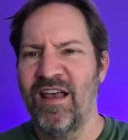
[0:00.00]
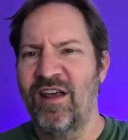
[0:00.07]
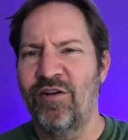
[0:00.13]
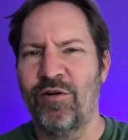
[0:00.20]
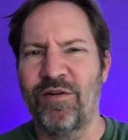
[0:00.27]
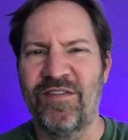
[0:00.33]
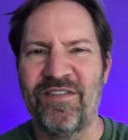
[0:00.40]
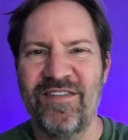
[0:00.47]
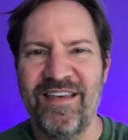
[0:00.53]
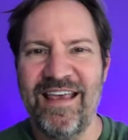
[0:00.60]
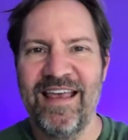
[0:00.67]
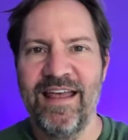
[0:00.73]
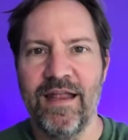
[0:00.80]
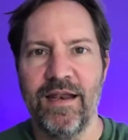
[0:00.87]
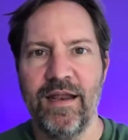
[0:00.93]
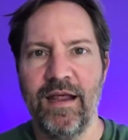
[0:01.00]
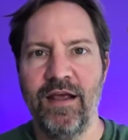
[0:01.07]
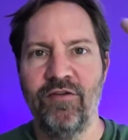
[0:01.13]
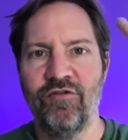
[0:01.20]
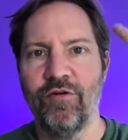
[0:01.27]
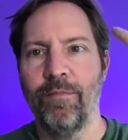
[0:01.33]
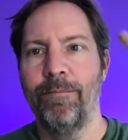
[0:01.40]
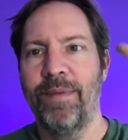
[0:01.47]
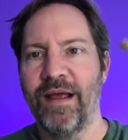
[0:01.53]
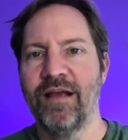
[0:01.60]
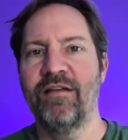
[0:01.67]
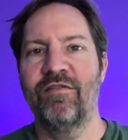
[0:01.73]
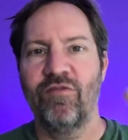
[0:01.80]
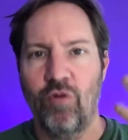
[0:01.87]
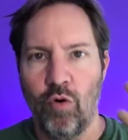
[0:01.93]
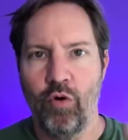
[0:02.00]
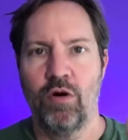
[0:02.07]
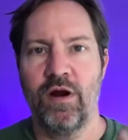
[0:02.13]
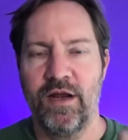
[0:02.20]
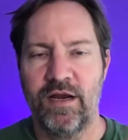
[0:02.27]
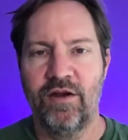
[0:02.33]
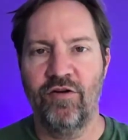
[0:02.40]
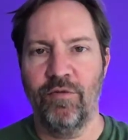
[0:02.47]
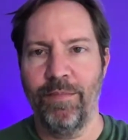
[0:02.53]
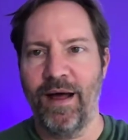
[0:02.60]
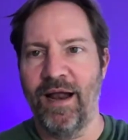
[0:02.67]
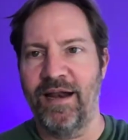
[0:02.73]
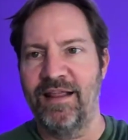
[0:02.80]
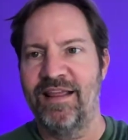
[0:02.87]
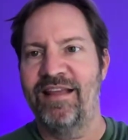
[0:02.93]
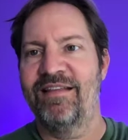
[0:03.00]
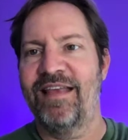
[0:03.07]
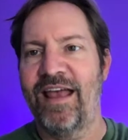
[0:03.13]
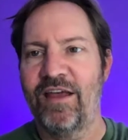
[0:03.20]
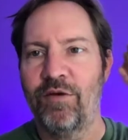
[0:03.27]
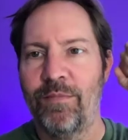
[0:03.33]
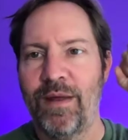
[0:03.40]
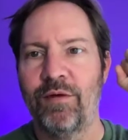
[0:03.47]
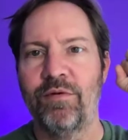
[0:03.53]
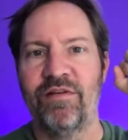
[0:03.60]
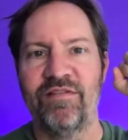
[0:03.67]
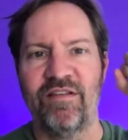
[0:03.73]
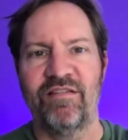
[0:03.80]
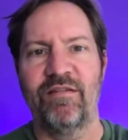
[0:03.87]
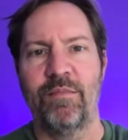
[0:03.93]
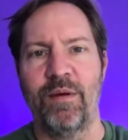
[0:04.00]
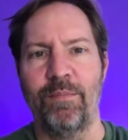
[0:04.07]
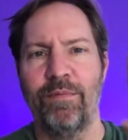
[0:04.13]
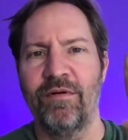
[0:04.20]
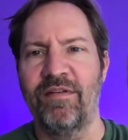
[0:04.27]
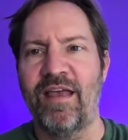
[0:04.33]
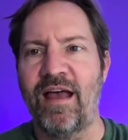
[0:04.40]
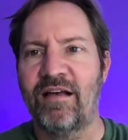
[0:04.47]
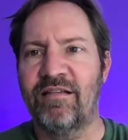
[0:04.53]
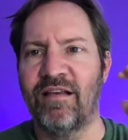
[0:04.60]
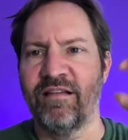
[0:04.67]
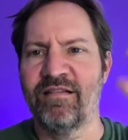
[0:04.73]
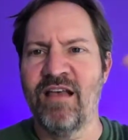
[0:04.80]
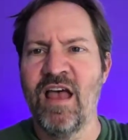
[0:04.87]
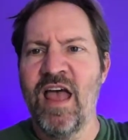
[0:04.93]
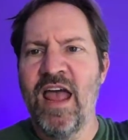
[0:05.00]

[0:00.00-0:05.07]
Your skin is your biggest organ in your body, the integumentary system. It protects us.